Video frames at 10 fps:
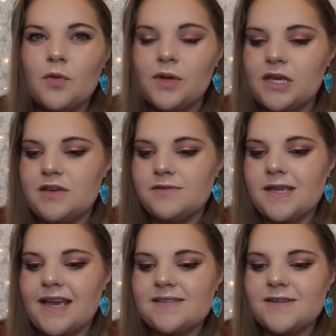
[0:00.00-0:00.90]
really use,
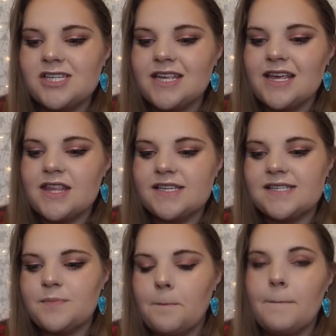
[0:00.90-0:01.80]
like especially like
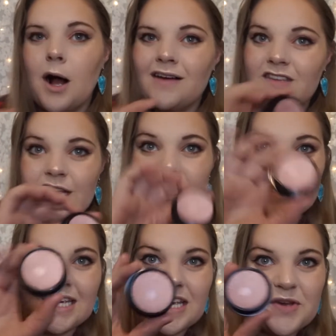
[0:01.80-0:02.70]
this mauve
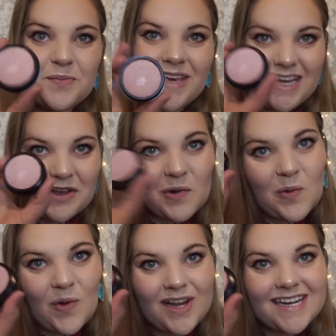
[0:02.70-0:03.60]
pink
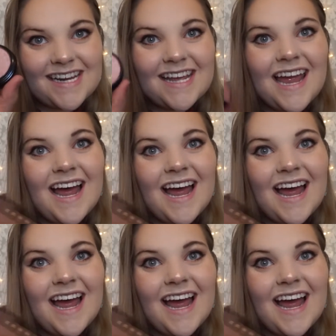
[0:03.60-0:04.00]
one.